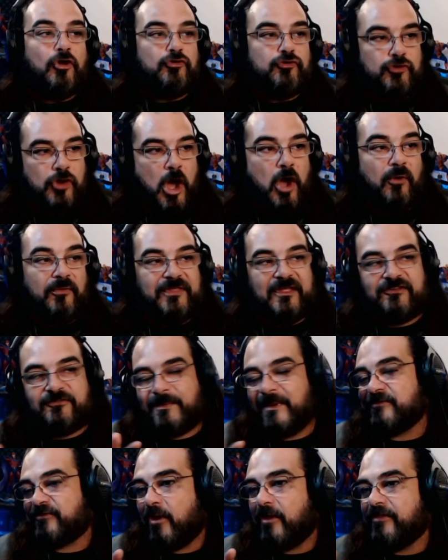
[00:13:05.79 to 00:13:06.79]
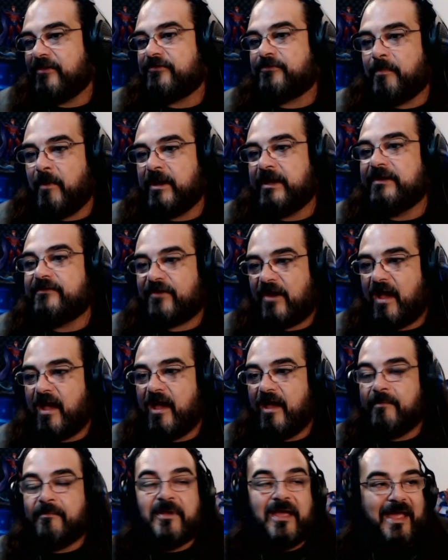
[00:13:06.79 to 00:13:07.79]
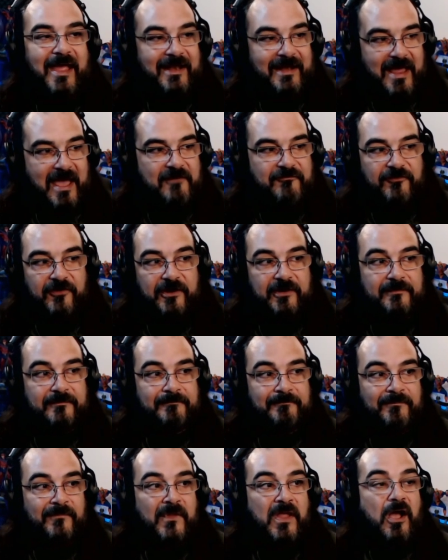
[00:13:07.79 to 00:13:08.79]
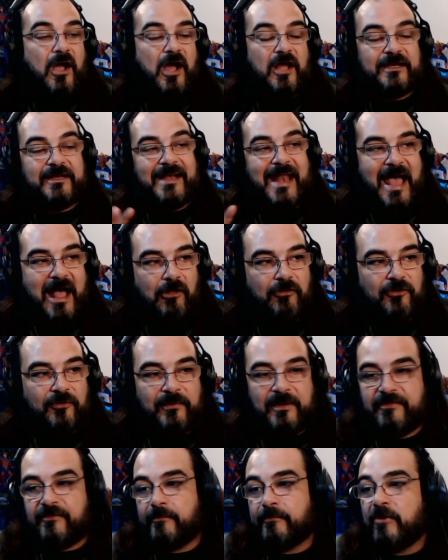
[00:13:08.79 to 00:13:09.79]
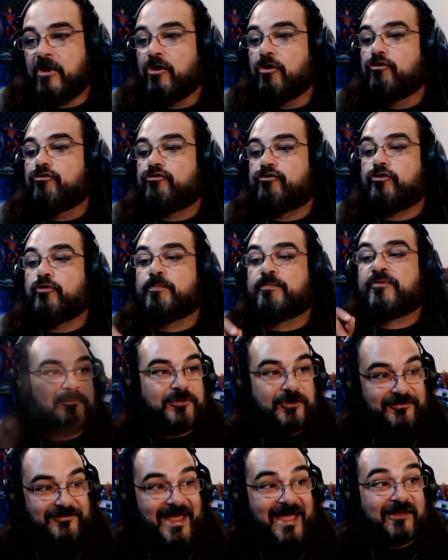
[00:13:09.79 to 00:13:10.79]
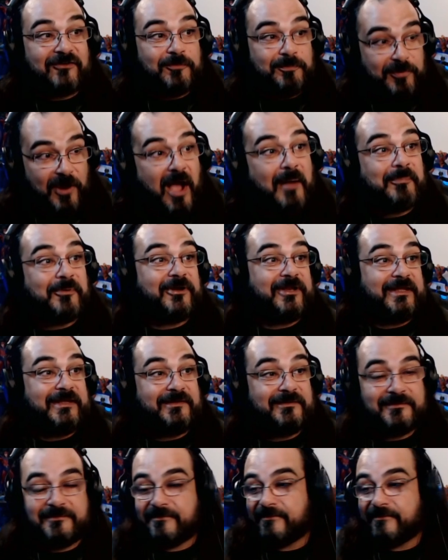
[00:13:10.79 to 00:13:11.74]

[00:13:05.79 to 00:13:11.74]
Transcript: No, they spent all this money, time, and effort on an algorithm to protect property.